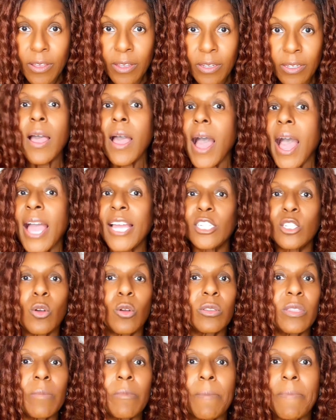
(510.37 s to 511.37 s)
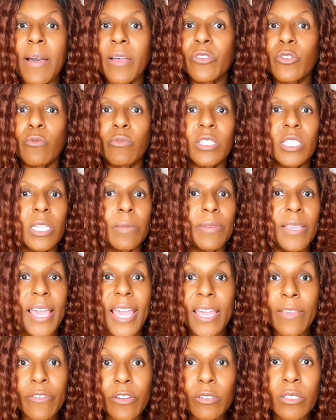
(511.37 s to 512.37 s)
I told them about the risky
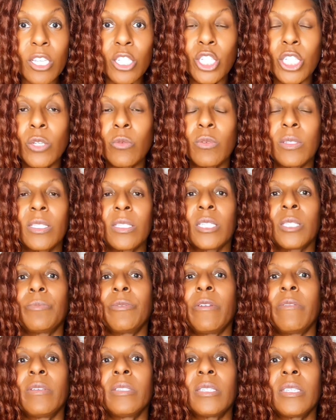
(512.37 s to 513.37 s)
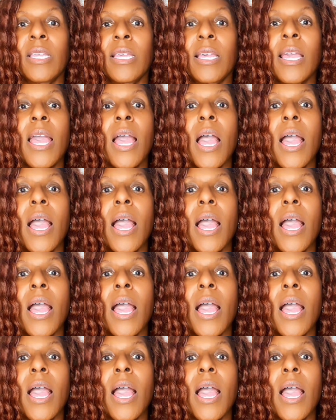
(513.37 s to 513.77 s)
behaviors that she was experiencing